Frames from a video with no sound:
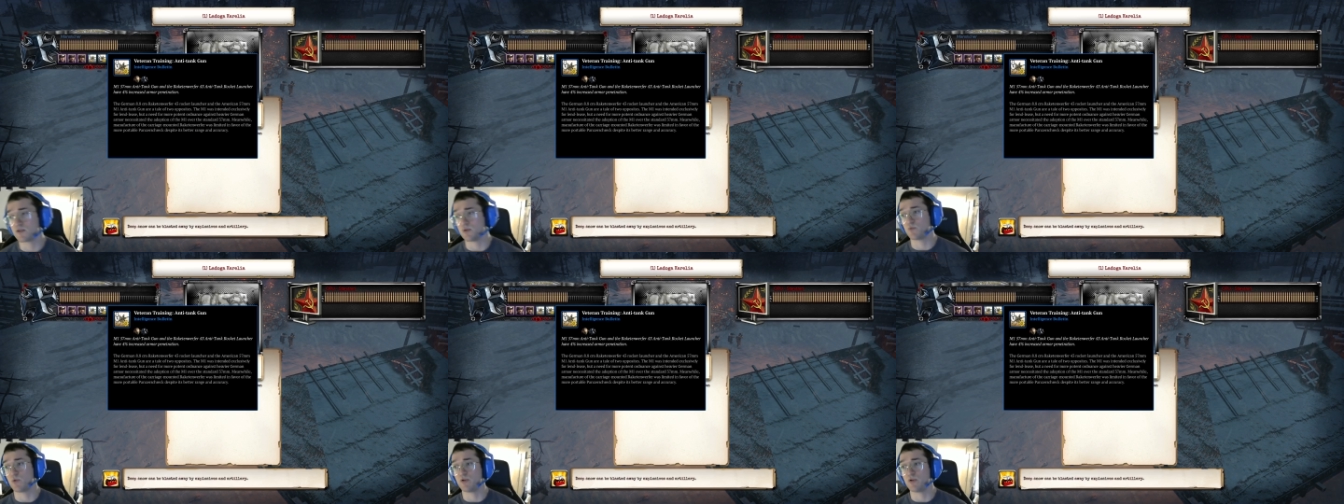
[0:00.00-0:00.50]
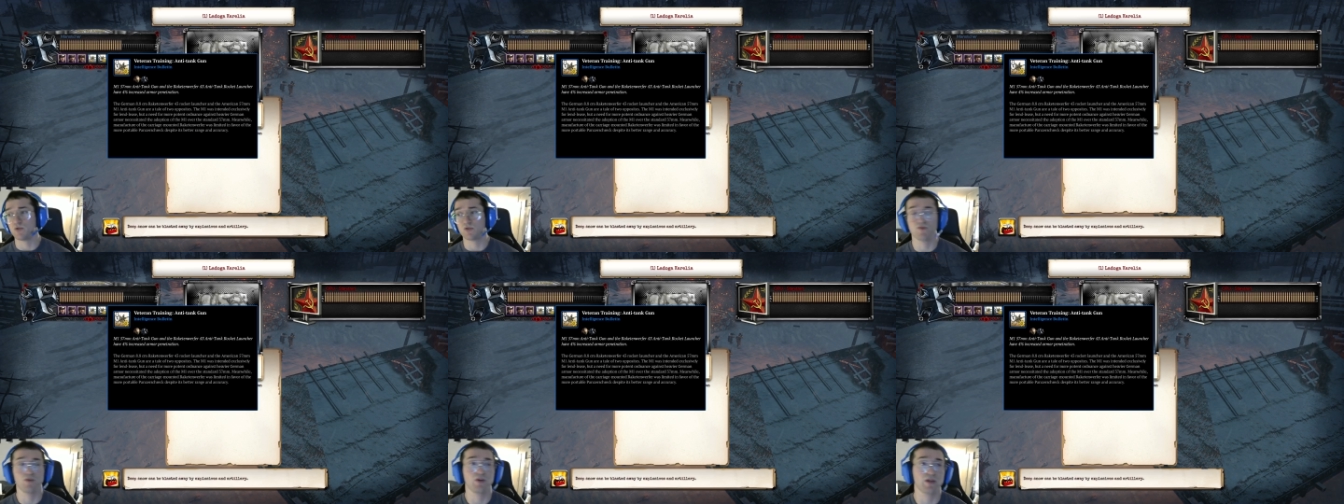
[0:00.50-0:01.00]
it's very
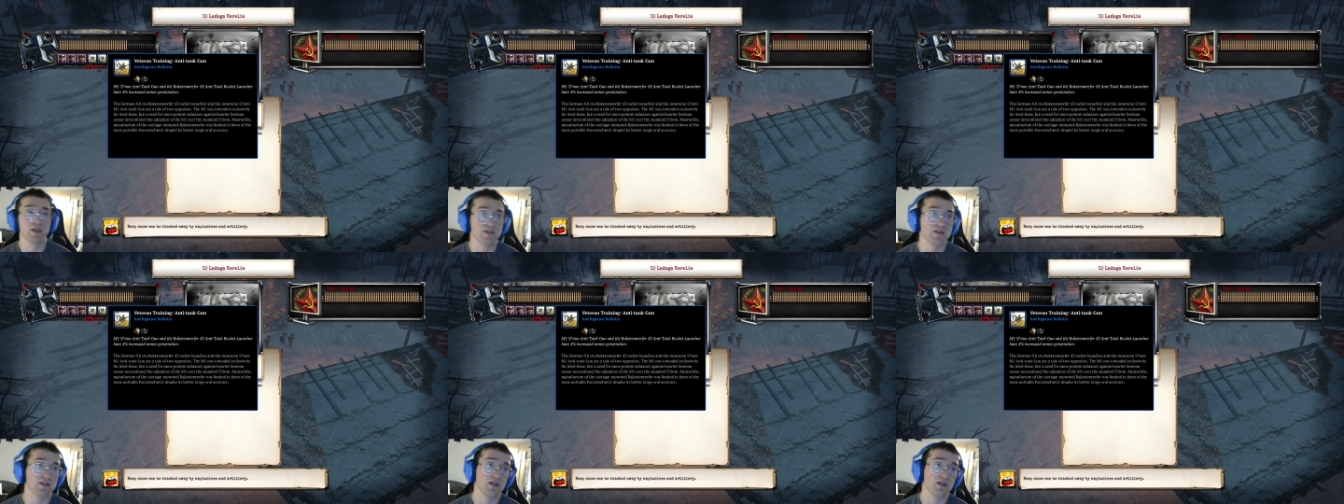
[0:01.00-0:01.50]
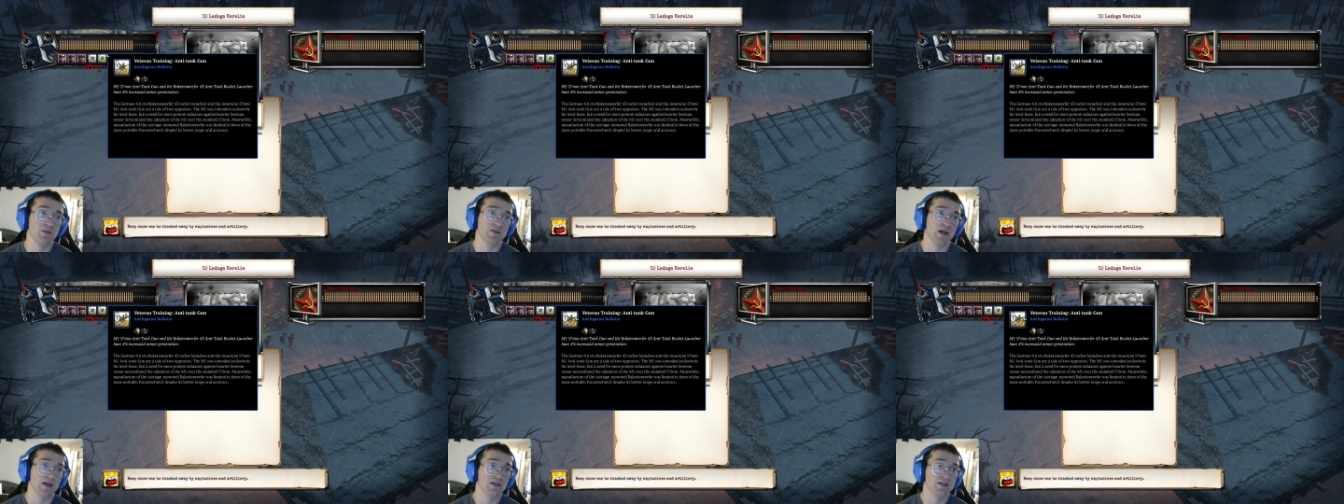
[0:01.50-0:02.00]
useful against enemy
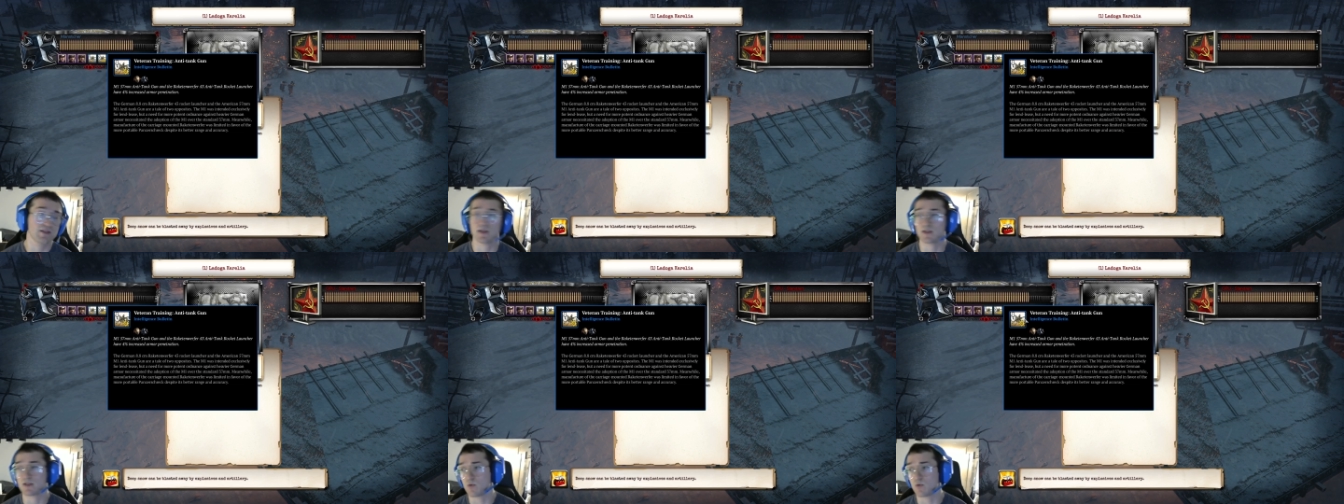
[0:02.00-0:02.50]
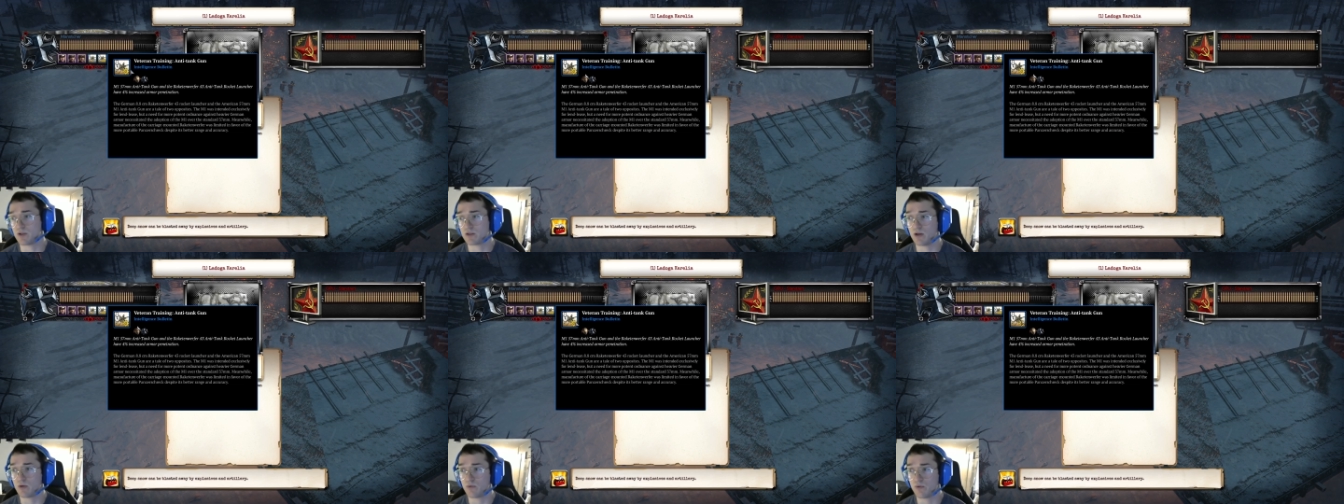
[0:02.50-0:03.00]
tanks. That's a quite
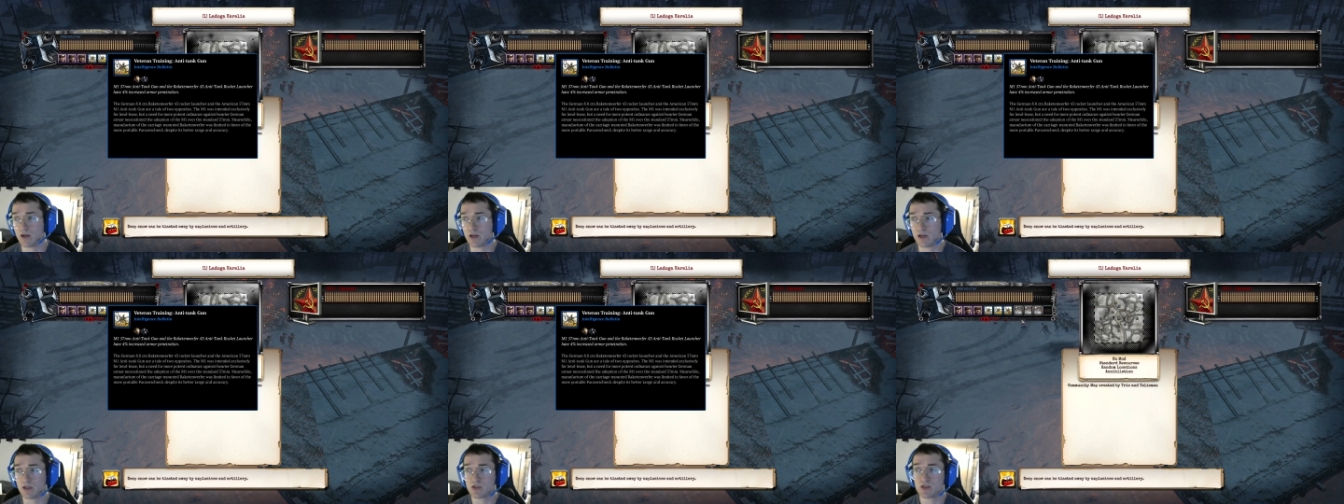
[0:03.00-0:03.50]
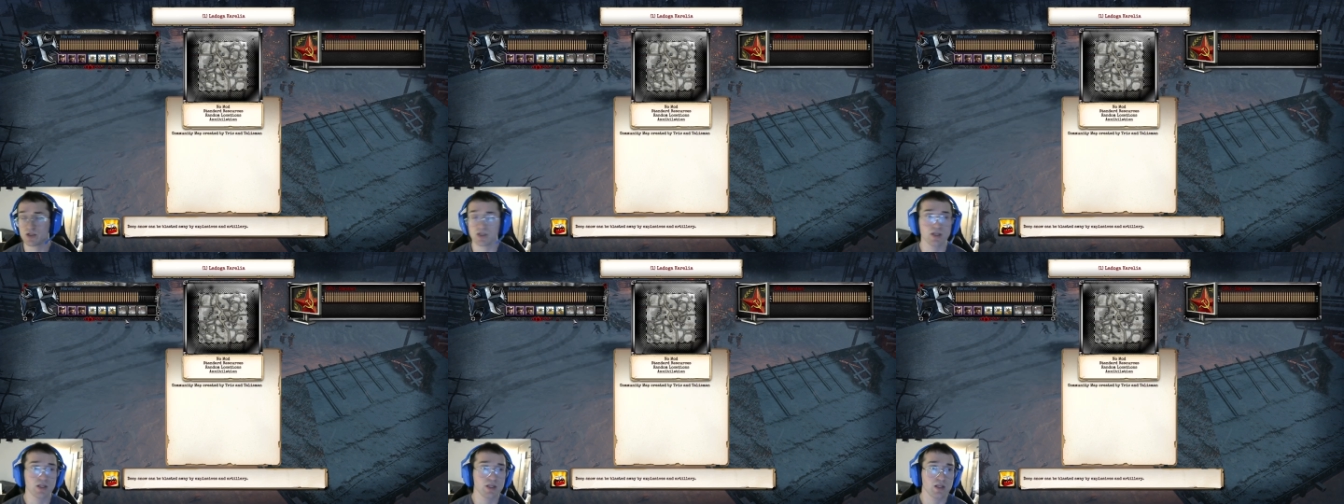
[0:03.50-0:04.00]
long range,